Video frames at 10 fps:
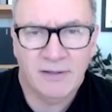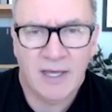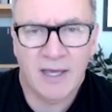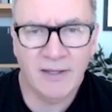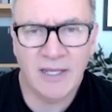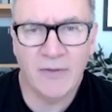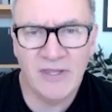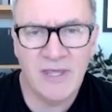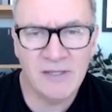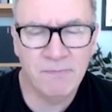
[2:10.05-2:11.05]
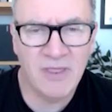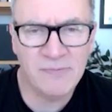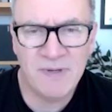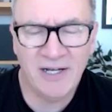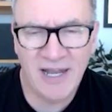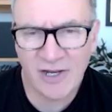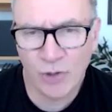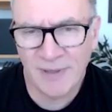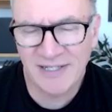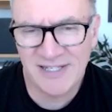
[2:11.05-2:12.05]
there's been an
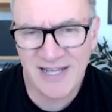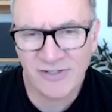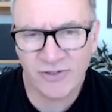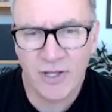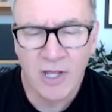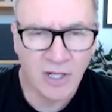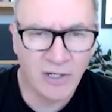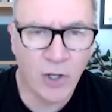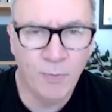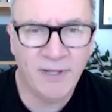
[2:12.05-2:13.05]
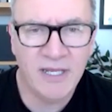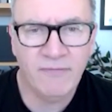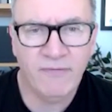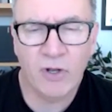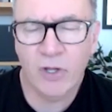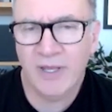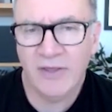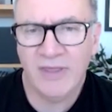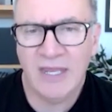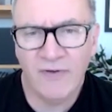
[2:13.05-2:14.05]
economic disaster globally
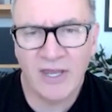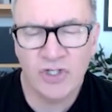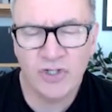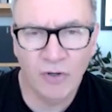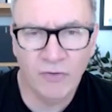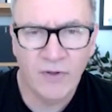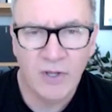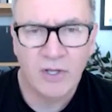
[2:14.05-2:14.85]
following the invasion of